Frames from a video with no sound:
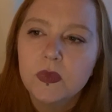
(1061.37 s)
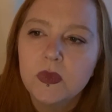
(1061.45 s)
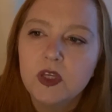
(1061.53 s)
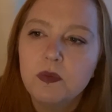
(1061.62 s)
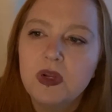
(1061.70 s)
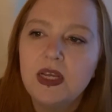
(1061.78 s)

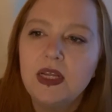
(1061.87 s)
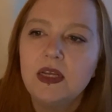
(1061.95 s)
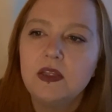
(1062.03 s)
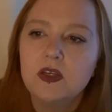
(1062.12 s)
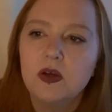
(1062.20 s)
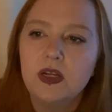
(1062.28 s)
Completely
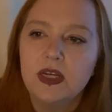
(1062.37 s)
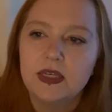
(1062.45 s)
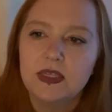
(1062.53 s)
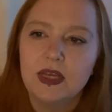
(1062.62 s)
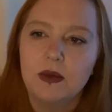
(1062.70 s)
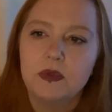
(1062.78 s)
and totally
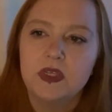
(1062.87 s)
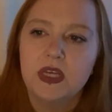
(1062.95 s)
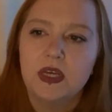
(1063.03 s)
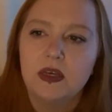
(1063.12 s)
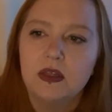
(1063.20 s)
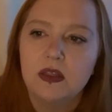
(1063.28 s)

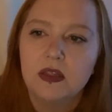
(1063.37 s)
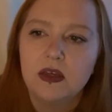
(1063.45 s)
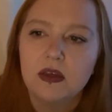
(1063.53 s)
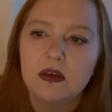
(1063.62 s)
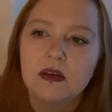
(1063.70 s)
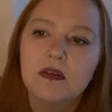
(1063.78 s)
accepting
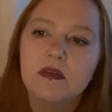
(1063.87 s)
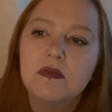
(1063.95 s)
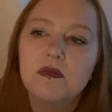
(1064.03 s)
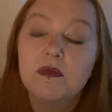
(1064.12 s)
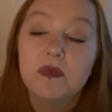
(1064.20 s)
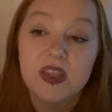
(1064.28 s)
that
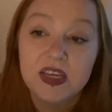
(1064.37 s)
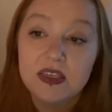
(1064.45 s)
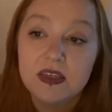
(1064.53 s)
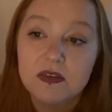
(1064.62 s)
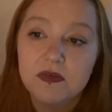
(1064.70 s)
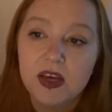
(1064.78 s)

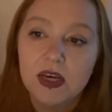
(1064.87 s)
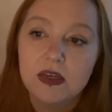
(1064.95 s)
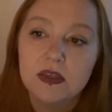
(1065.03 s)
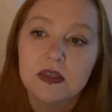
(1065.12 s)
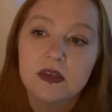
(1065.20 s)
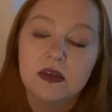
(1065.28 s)
this is
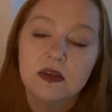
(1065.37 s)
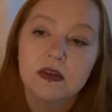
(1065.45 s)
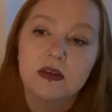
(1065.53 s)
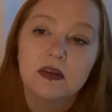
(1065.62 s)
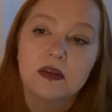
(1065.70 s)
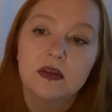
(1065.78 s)
fact
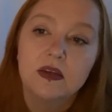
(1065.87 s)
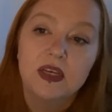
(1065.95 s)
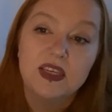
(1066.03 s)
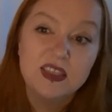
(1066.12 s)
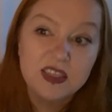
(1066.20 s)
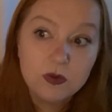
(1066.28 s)

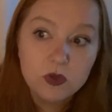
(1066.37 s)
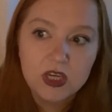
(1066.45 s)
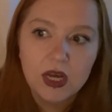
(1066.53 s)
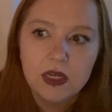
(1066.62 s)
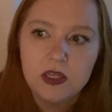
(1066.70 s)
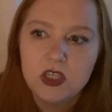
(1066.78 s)
is still
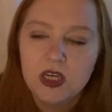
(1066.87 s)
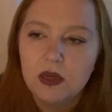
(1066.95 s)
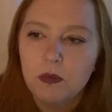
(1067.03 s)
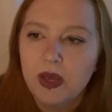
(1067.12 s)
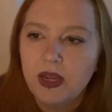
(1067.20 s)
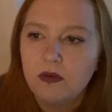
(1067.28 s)
challenging
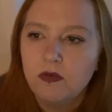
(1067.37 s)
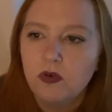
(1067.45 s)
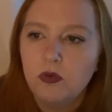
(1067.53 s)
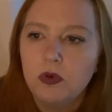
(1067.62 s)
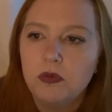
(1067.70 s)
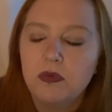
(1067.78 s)
and
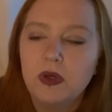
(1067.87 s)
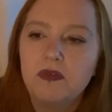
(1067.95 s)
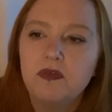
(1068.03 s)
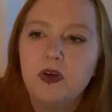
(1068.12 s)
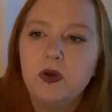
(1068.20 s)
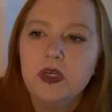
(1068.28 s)
painful, but by
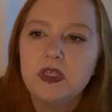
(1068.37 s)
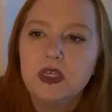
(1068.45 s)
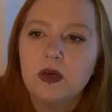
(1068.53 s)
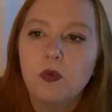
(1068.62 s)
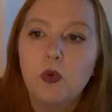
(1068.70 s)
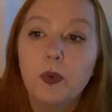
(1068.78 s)

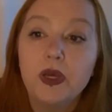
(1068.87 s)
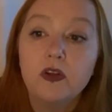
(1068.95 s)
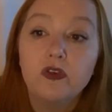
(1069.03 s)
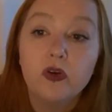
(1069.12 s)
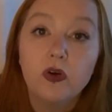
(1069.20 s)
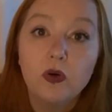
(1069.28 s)
focusing on what we
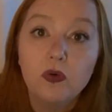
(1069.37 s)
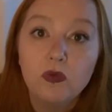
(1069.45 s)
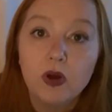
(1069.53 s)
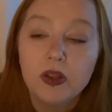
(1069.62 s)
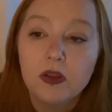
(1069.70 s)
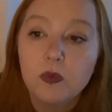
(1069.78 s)
control
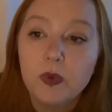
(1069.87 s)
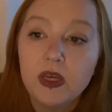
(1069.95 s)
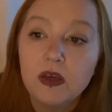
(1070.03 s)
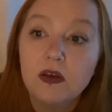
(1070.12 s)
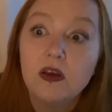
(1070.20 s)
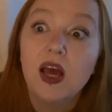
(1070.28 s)
rather than we
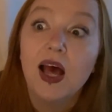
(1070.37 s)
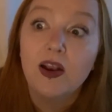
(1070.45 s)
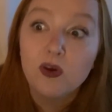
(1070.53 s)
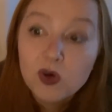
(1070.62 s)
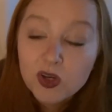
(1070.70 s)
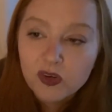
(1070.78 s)

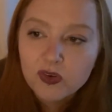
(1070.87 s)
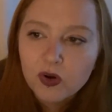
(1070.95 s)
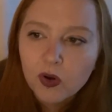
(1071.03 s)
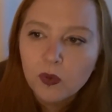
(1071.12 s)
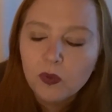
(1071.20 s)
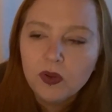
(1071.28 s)
cannot
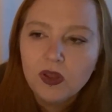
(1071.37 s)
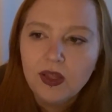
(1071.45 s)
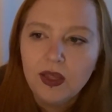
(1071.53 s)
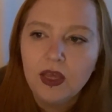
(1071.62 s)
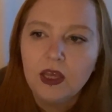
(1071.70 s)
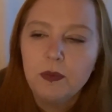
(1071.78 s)
control,
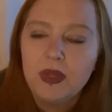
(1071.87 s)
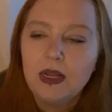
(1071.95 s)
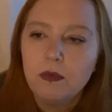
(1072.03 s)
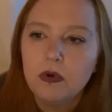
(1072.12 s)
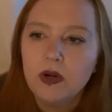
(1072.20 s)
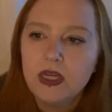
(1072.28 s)
it can be
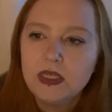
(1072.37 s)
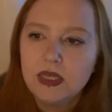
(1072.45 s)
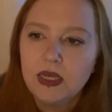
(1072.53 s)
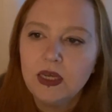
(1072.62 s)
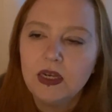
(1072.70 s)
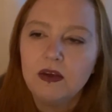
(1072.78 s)

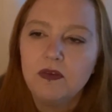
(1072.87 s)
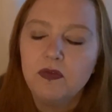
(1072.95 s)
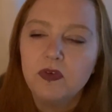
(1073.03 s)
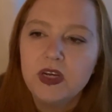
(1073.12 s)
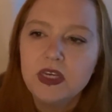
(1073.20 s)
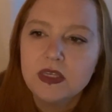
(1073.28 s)
liberating, and it
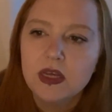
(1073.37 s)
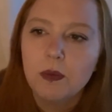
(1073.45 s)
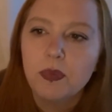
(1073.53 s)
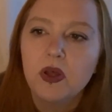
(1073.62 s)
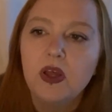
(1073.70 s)
frees up